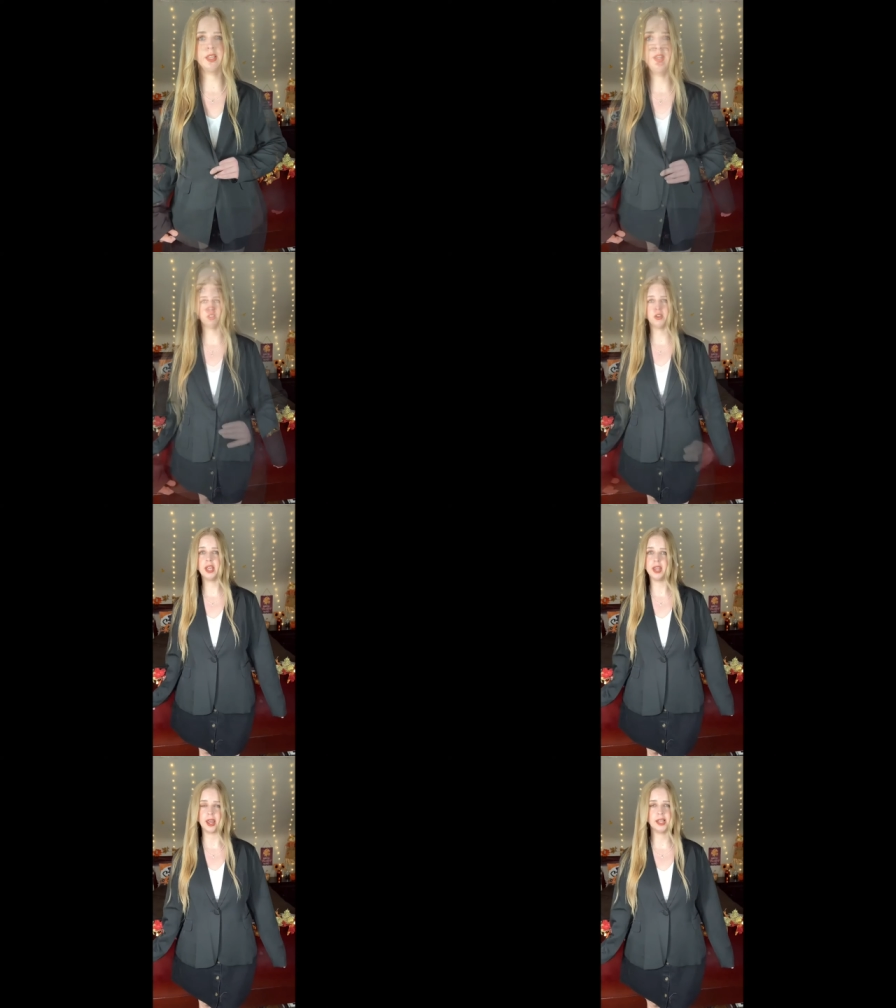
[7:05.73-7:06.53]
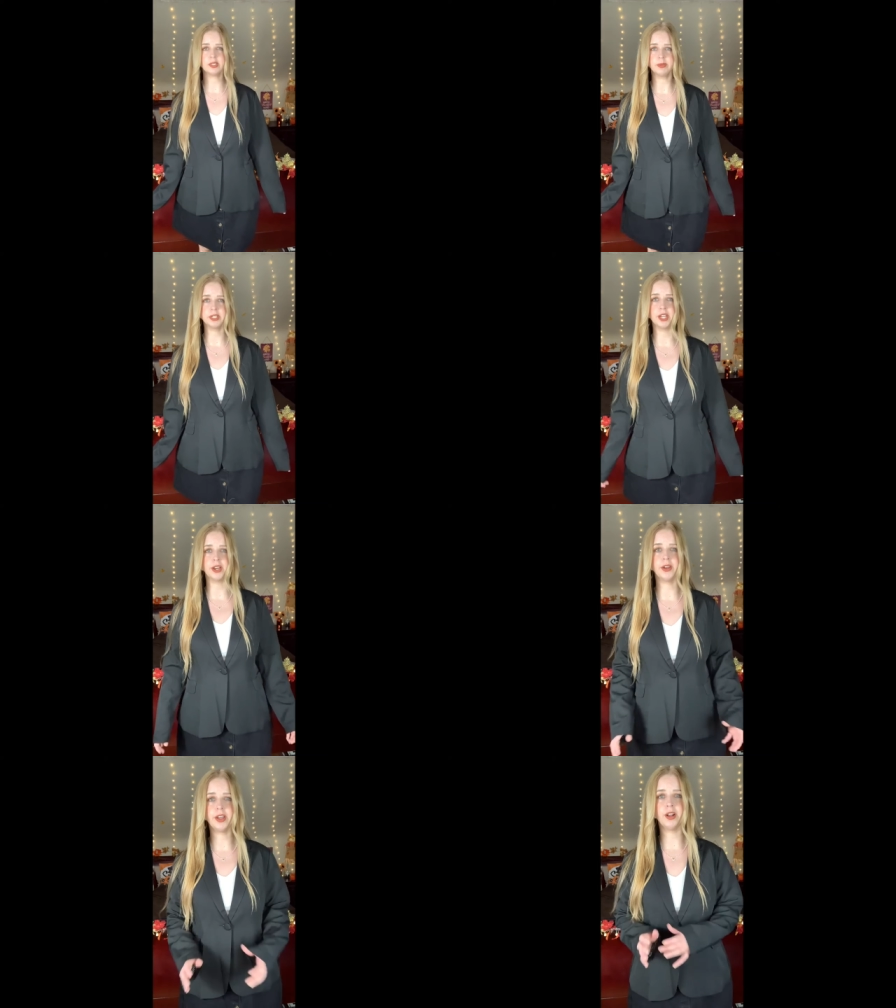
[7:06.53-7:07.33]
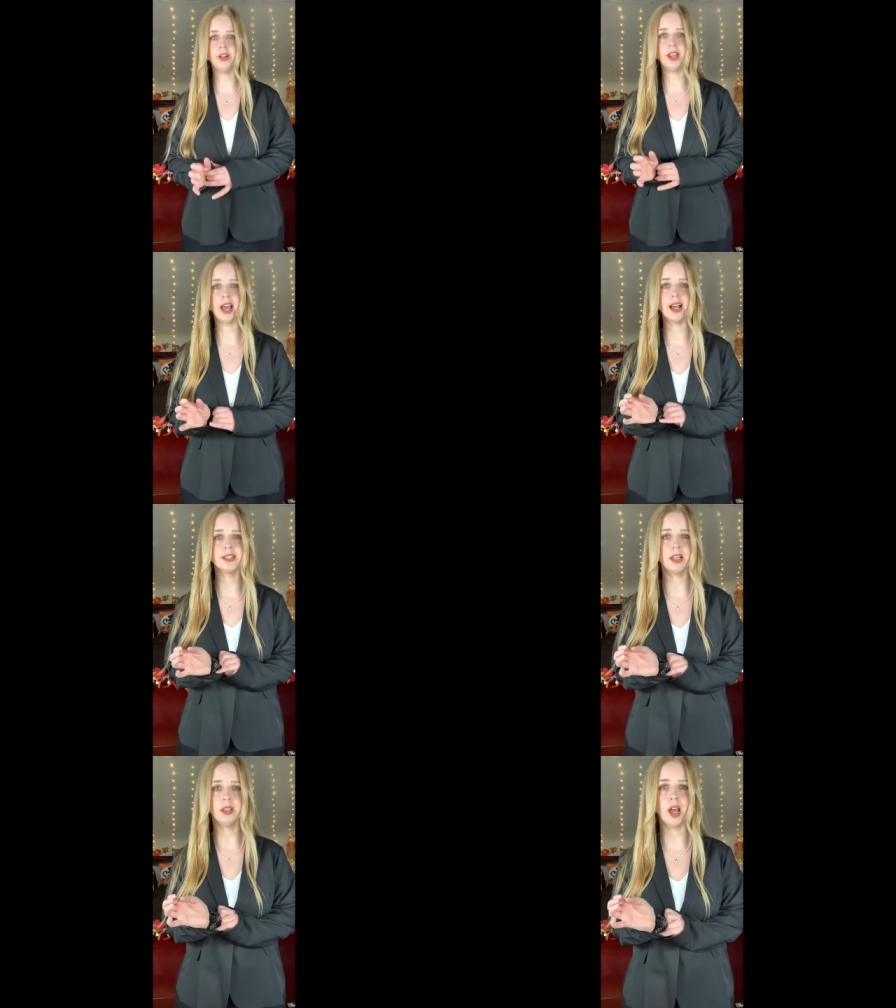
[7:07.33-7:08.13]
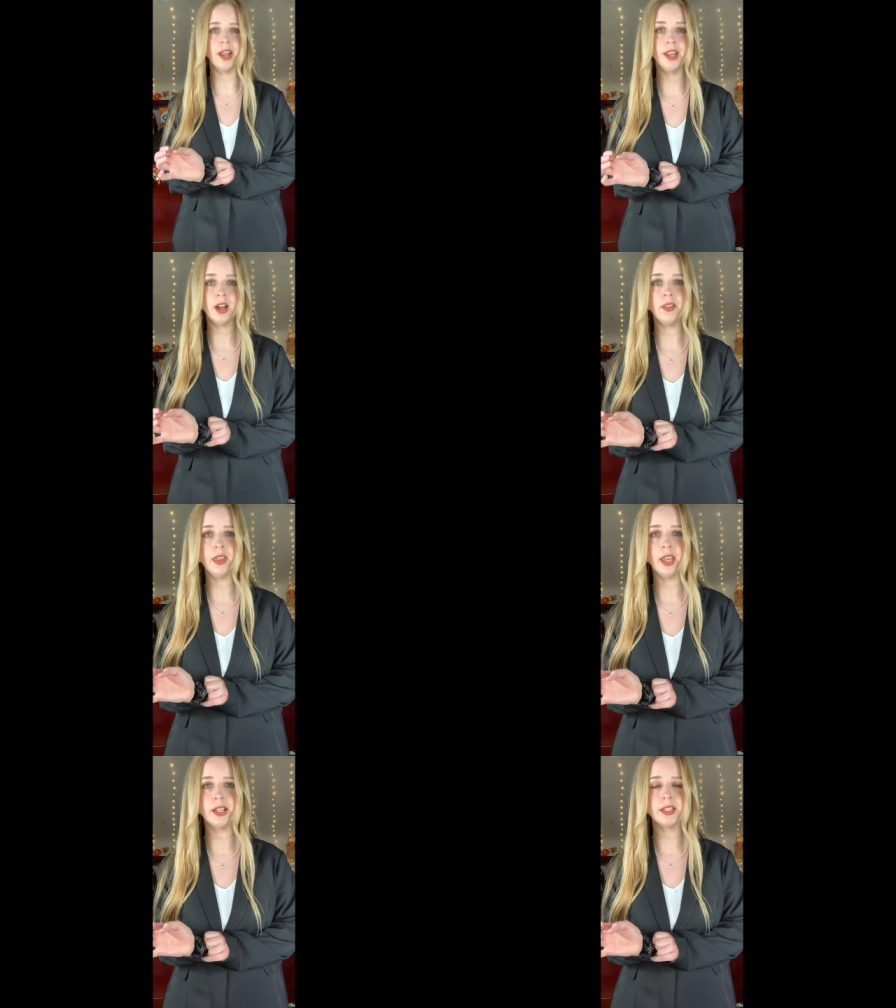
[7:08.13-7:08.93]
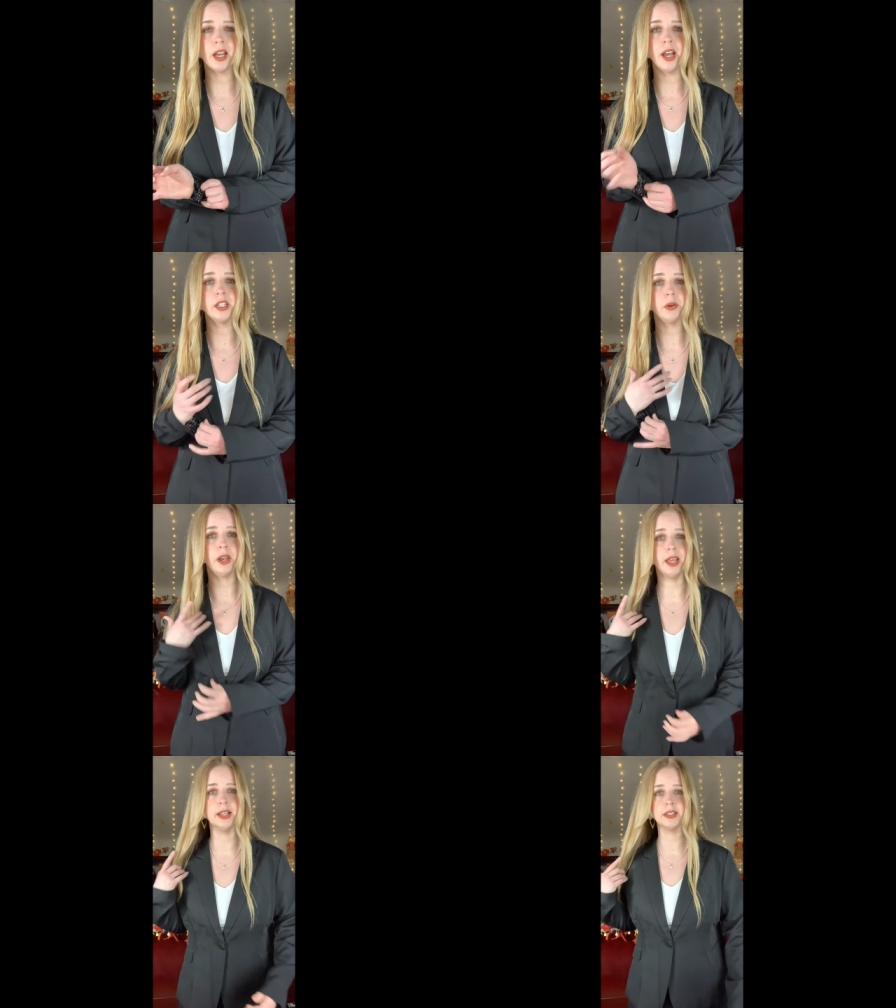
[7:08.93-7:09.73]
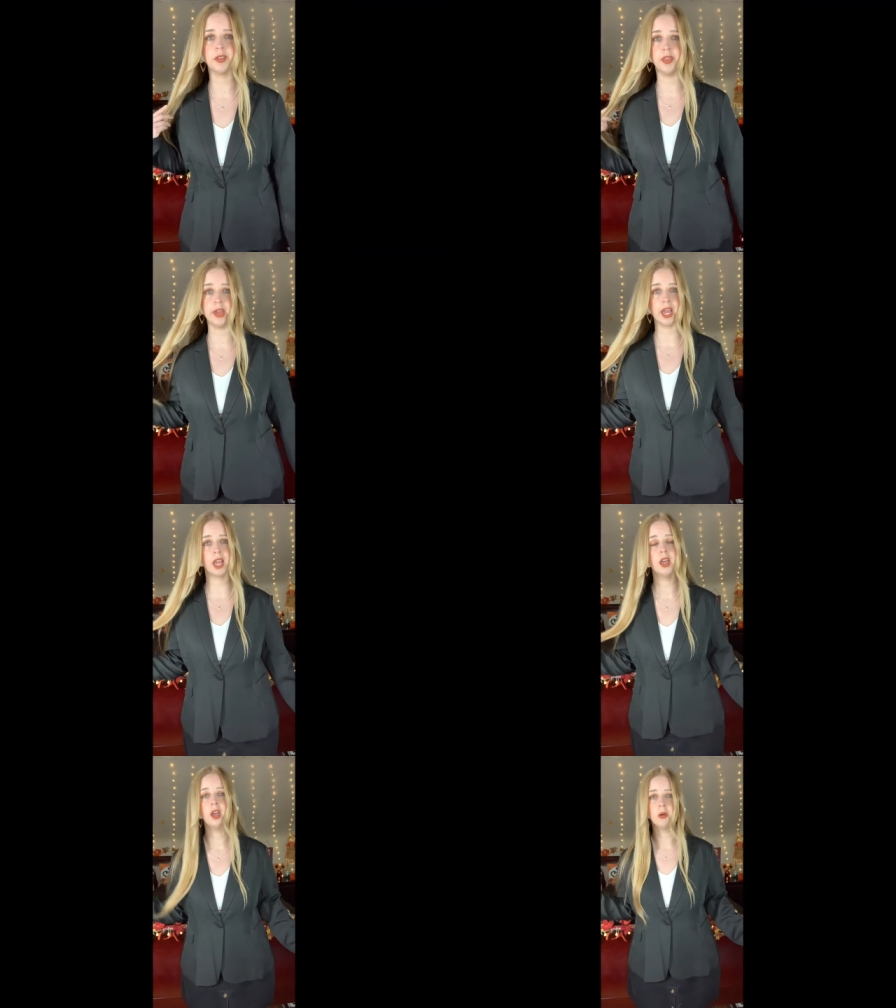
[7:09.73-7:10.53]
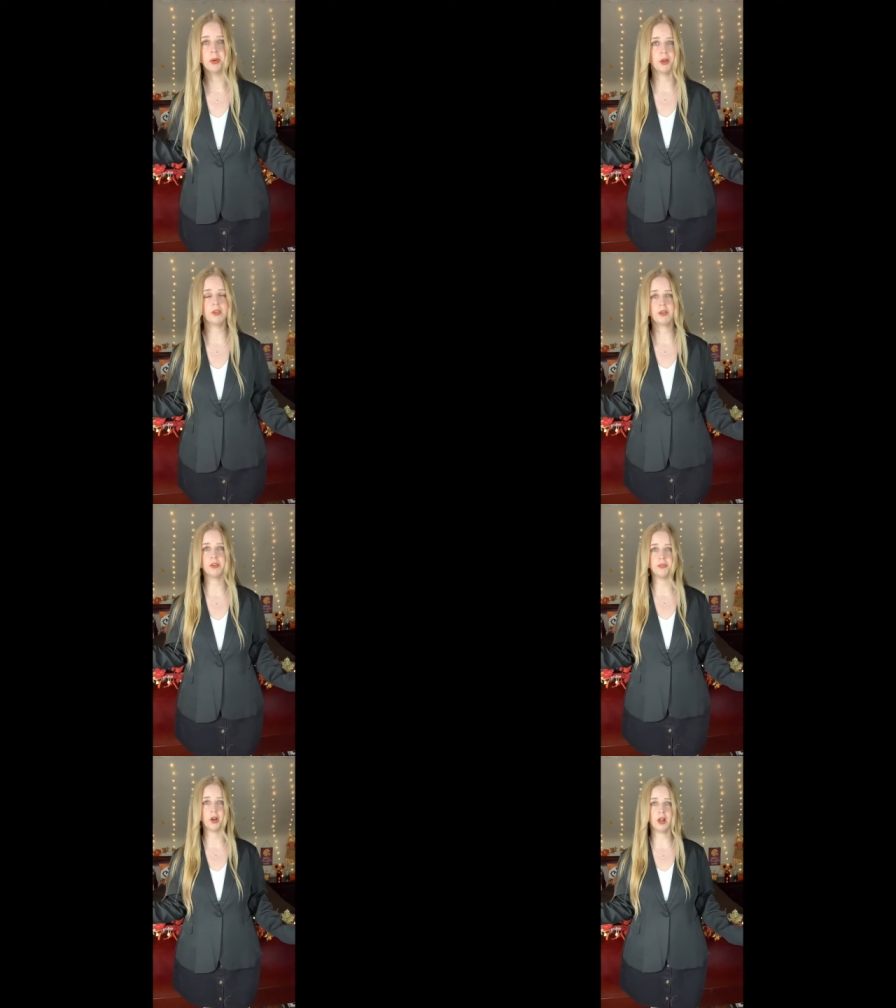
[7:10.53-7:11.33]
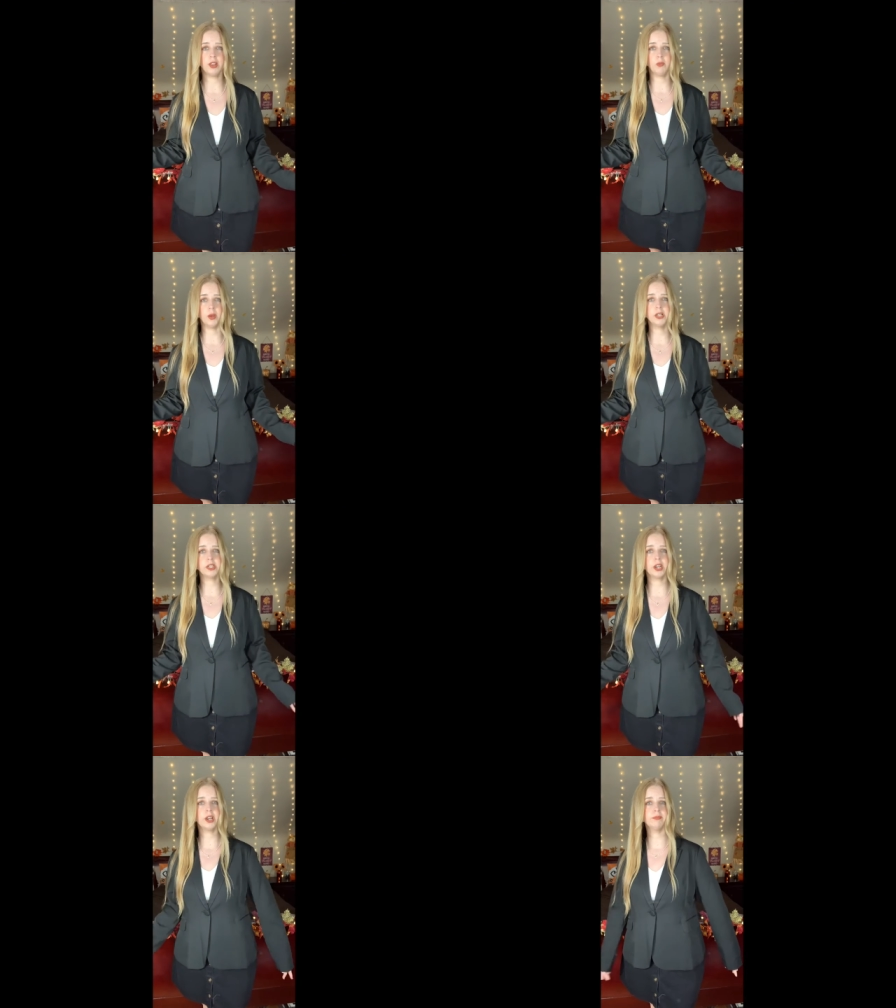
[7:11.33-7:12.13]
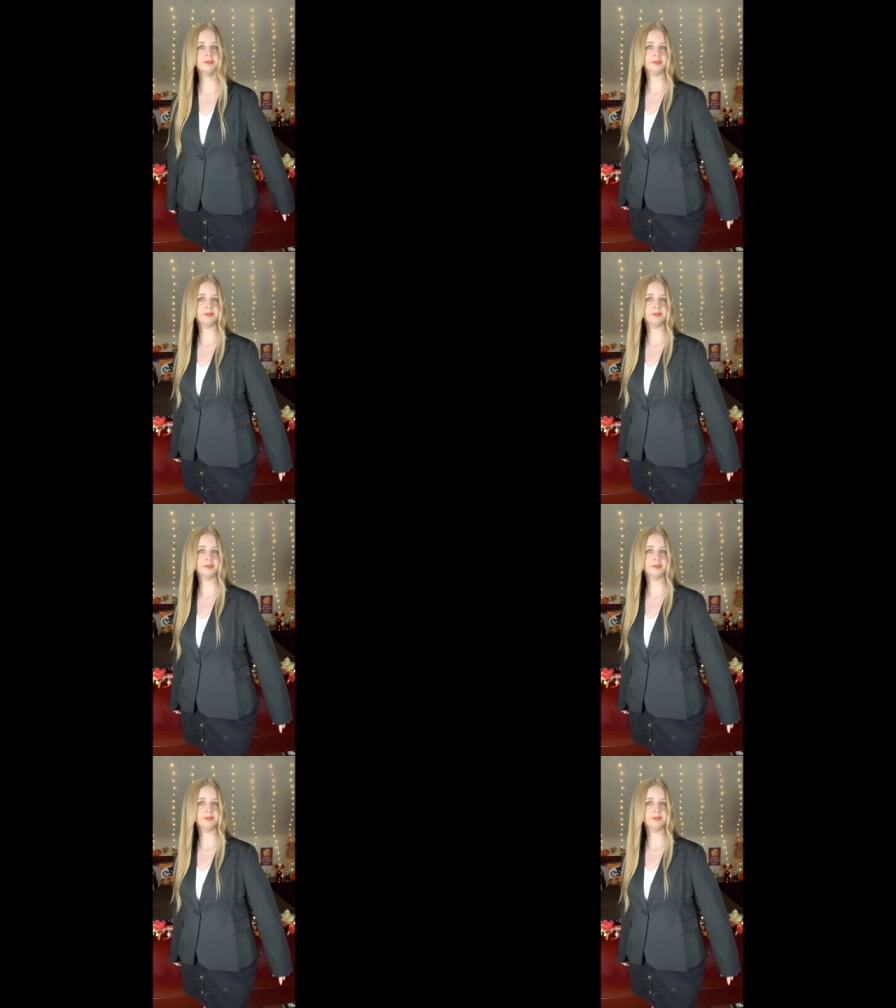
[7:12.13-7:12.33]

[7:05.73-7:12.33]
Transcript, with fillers: It's a very nice material. It has a lining on the inside, so it is thick, perfect for fall and winter.